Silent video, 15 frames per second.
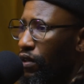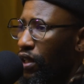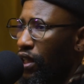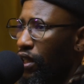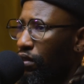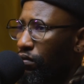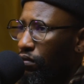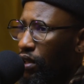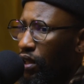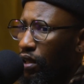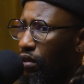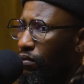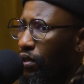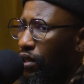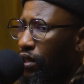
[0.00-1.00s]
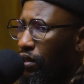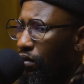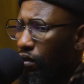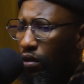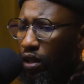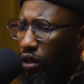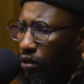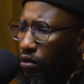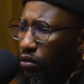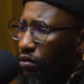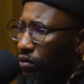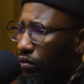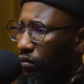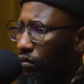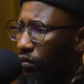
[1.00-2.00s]
Right? And I'm like, oh yeah, sure.
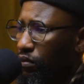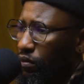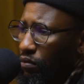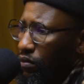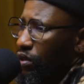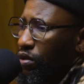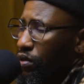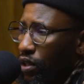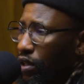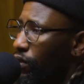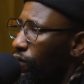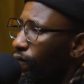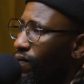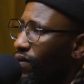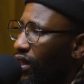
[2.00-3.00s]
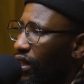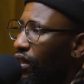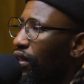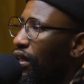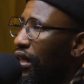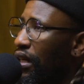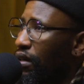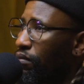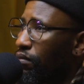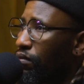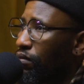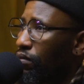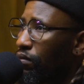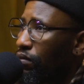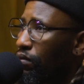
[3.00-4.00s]
That's okay.
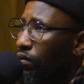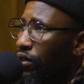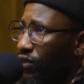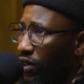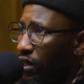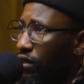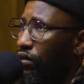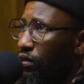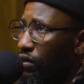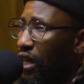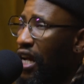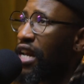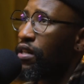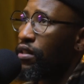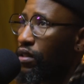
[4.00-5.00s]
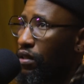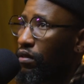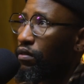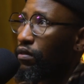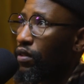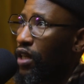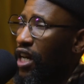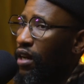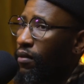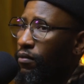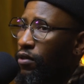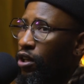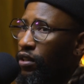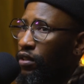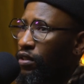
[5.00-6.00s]
Fine. And I'm
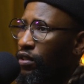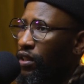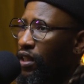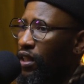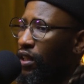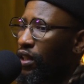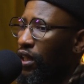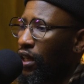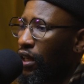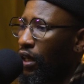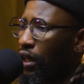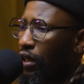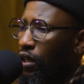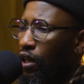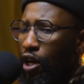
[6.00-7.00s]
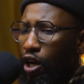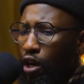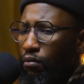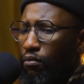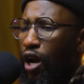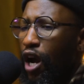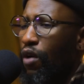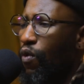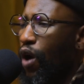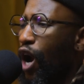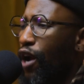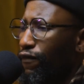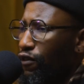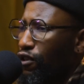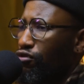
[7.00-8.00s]
not sitting here like, my
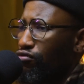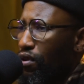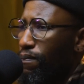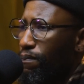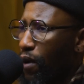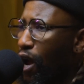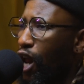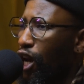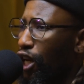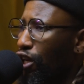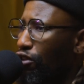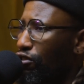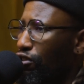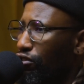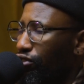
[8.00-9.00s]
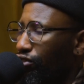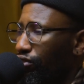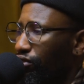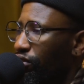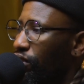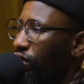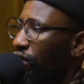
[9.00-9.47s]
wife is rebellious.